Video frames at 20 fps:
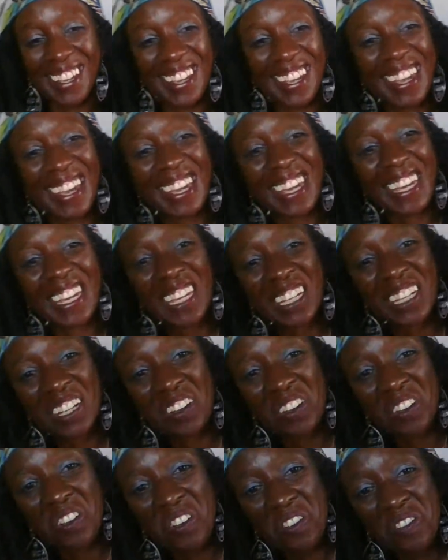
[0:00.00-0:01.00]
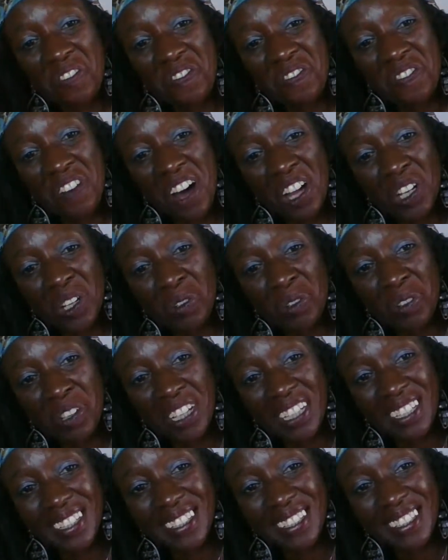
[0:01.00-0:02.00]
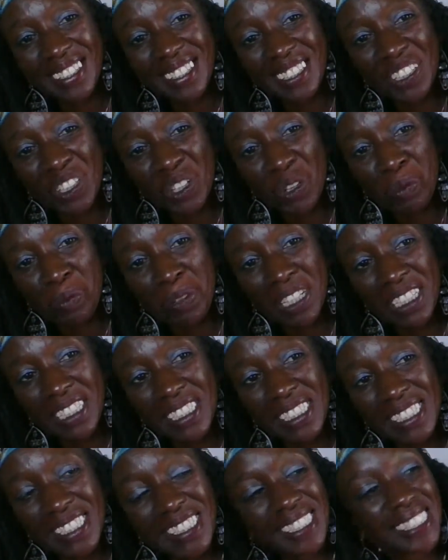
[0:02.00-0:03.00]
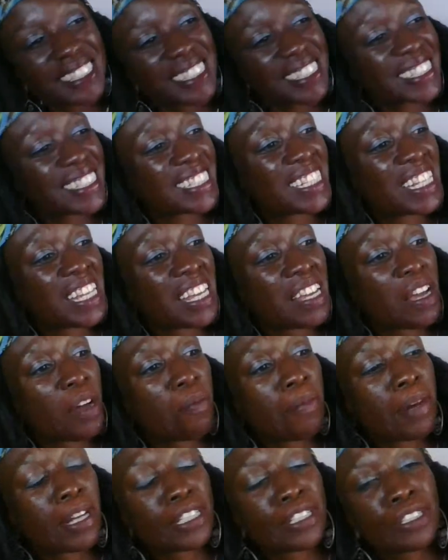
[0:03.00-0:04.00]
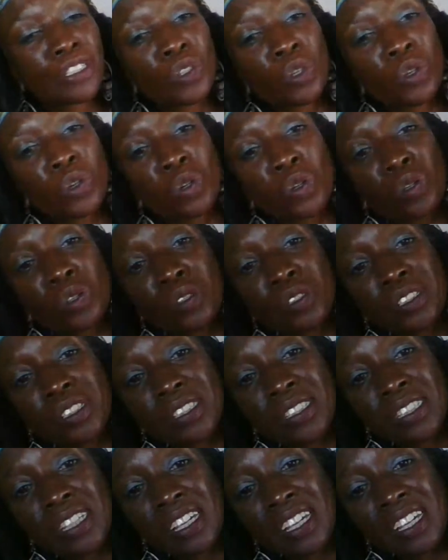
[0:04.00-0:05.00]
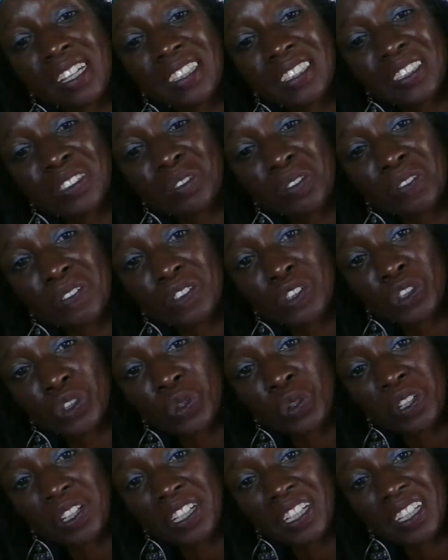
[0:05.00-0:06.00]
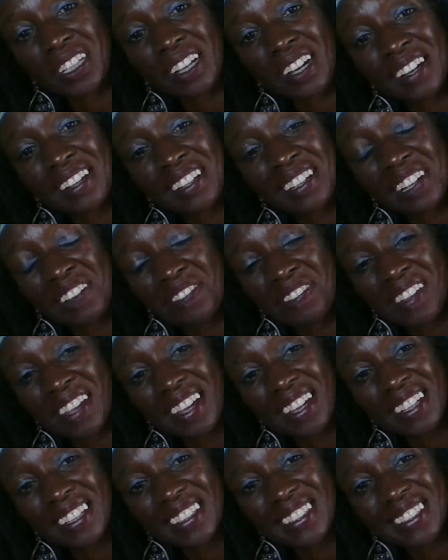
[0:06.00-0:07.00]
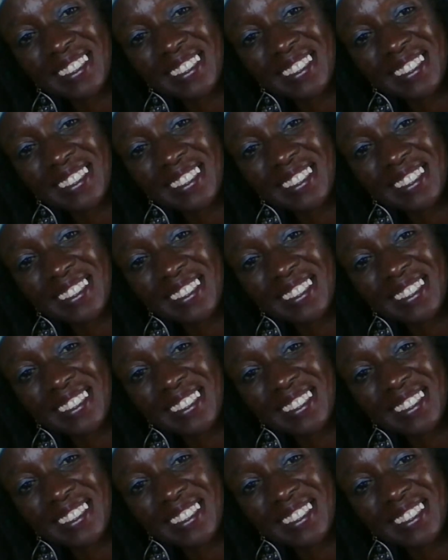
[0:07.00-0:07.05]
And following your bliss. My soul sings with joy. I love that.